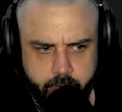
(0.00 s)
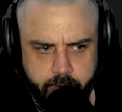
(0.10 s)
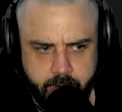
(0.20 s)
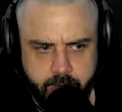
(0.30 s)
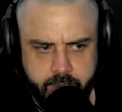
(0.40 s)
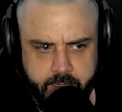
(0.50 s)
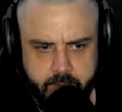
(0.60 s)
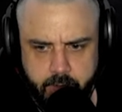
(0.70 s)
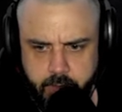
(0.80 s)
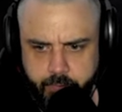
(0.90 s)
We are going to
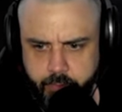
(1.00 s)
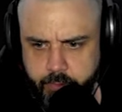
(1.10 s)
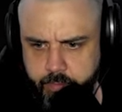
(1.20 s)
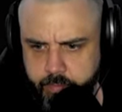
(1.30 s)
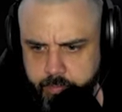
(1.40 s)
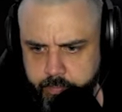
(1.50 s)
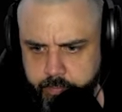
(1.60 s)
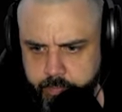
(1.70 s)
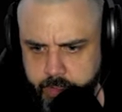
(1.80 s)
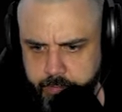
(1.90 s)
eat all of our
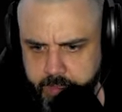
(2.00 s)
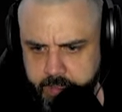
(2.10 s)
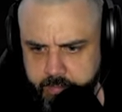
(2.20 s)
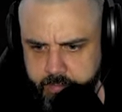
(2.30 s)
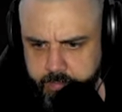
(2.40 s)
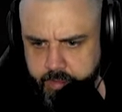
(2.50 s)
pumpkins.